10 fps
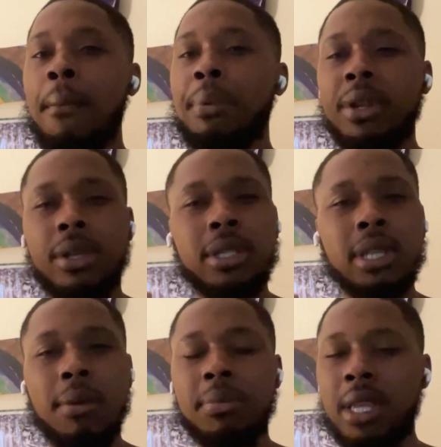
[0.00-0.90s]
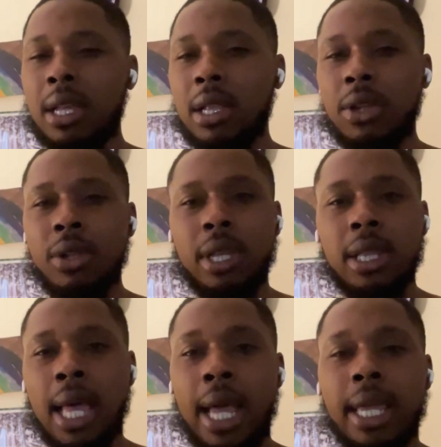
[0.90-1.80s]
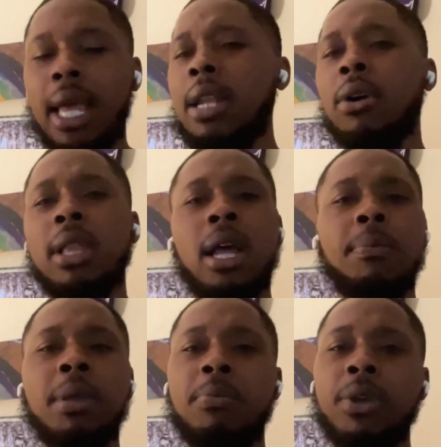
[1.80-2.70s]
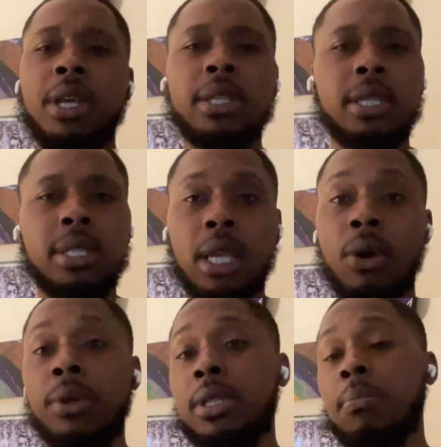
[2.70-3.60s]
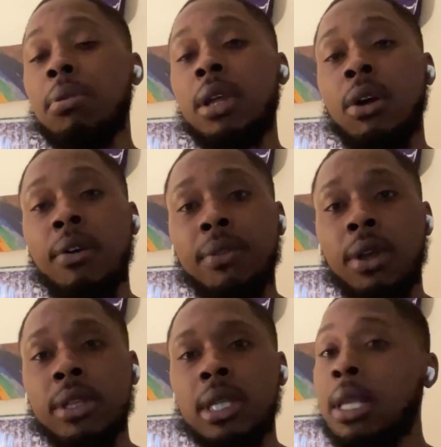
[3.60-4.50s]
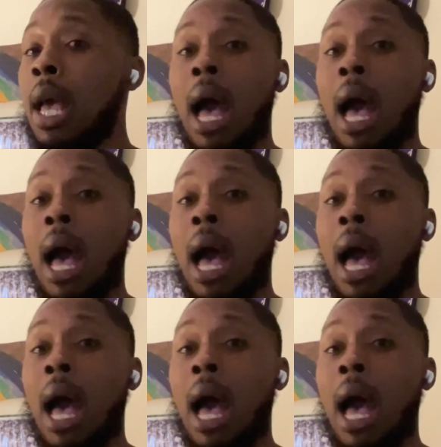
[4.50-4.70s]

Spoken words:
But there's something clearly lacking. I know a lot of people easily say, oh, it's the playoff losses.